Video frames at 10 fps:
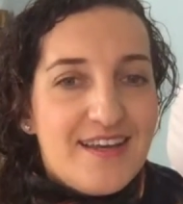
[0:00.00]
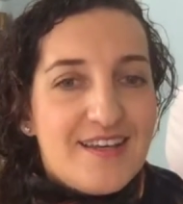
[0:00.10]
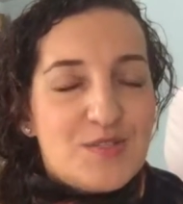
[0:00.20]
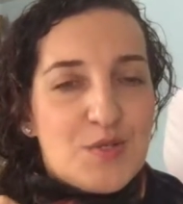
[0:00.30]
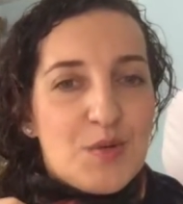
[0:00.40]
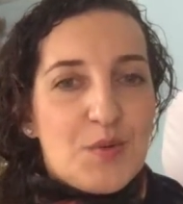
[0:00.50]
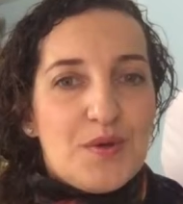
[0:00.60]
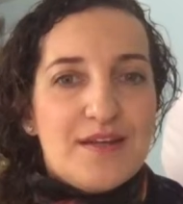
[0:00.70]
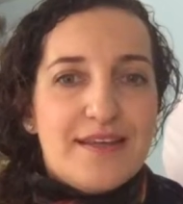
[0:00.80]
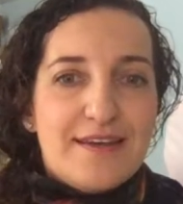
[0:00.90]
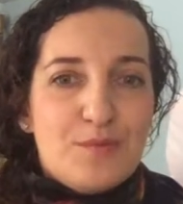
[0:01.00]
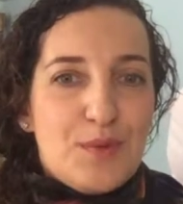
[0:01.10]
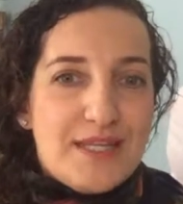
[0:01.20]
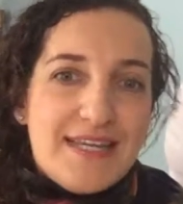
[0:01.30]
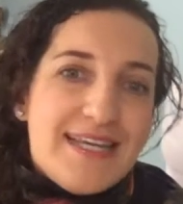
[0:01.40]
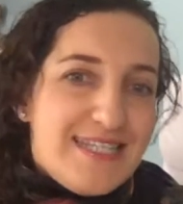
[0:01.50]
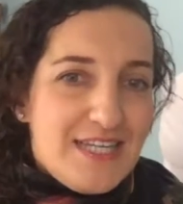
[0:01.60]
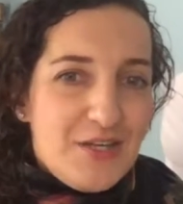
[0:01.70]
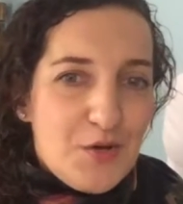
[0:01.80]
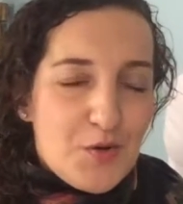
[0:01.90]
So when an
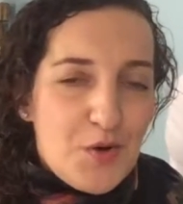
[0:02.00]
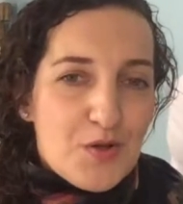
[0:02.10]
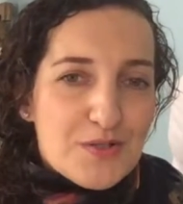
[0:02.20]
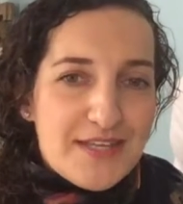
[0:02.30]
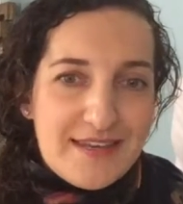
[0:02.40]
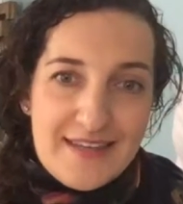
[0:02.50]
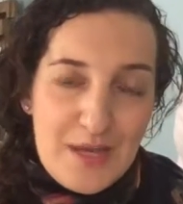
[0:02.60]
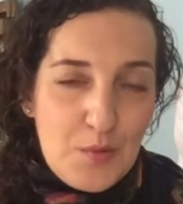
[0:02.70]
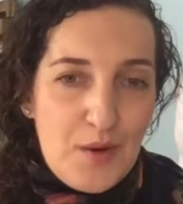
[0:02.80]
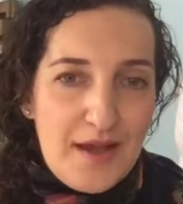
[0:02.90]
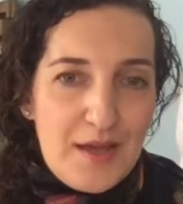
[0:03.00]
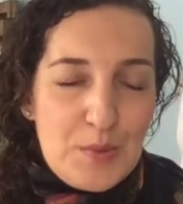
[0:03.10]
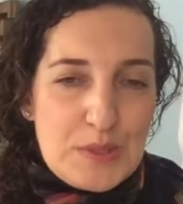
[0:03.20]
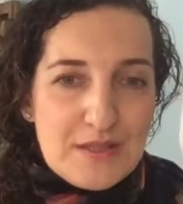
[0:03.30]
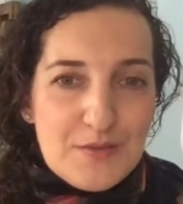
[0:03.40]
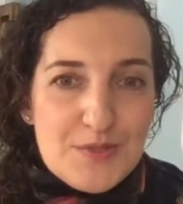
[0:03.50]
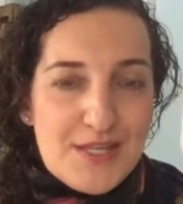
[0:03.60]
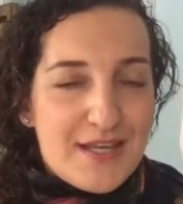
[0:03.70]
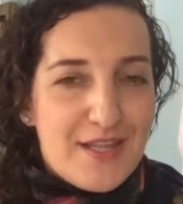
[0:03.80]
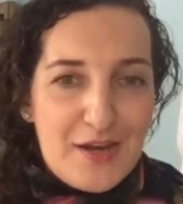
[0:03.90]
18-year-old can get away with
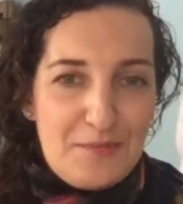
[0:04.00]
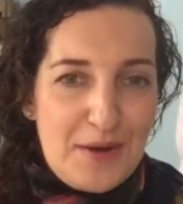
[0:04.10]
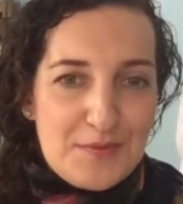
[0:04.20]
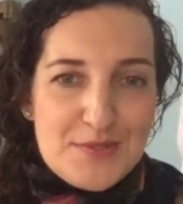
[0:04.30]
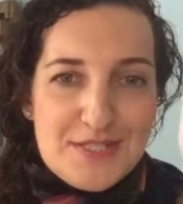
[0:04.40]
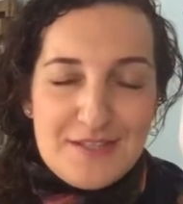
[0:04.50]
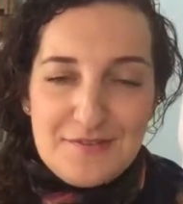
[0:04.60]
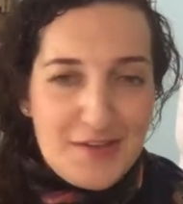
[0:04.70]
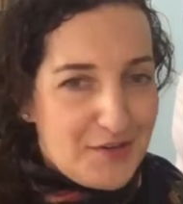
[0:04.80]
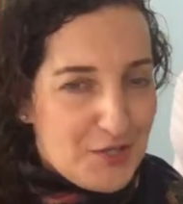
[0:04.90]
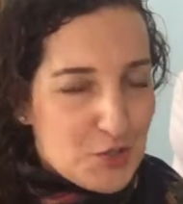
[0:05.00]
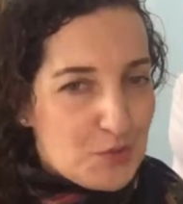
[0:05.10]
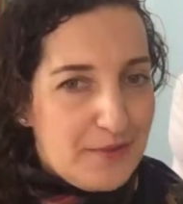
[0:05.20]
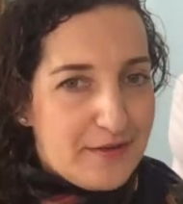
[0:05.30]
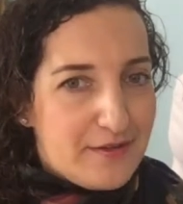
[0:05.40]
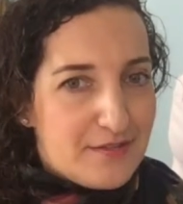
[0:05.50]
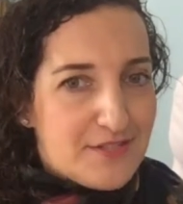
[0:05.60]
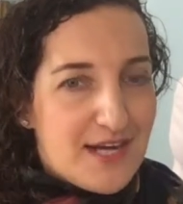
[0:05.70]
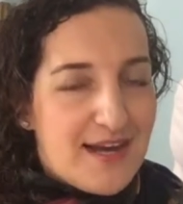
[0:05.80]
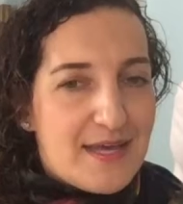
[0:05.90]
losing a lot of pounds in a very short period of
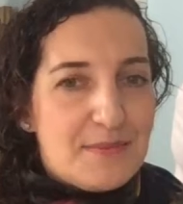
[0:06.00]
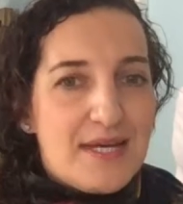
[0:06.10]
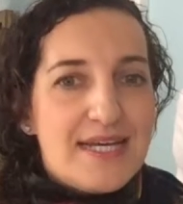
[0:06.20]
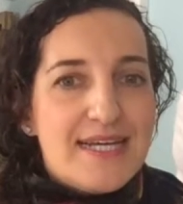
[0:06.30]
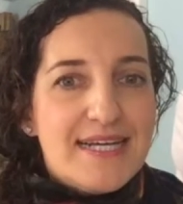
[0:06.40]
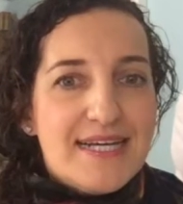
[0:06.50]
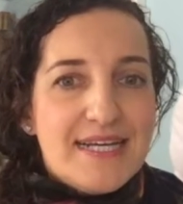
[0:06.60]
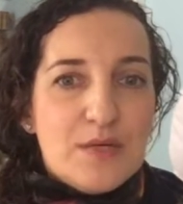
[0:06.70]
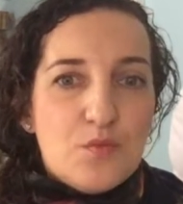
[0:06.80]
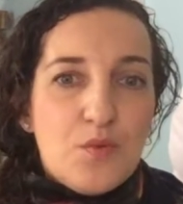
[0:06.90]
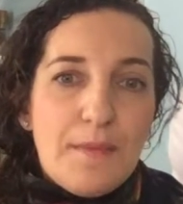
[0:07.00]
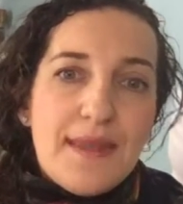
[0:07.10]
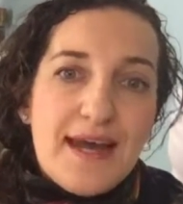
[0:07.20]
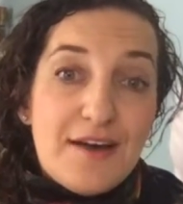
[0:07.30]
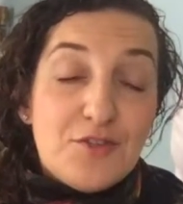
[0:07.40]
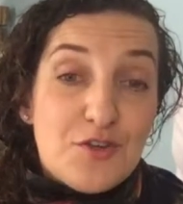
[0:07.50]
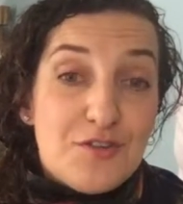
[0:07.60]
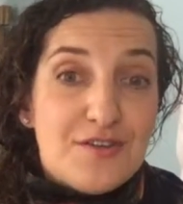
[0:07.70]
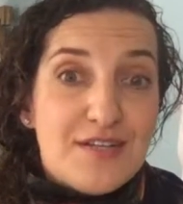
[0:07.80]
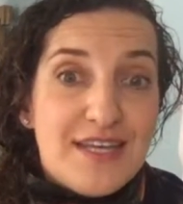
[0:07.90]
time, women after
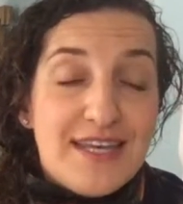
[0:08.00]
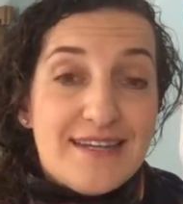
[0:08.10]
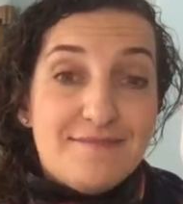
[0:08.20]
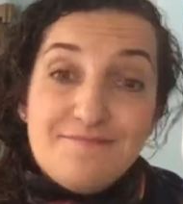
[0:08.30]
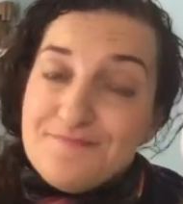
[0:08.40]
30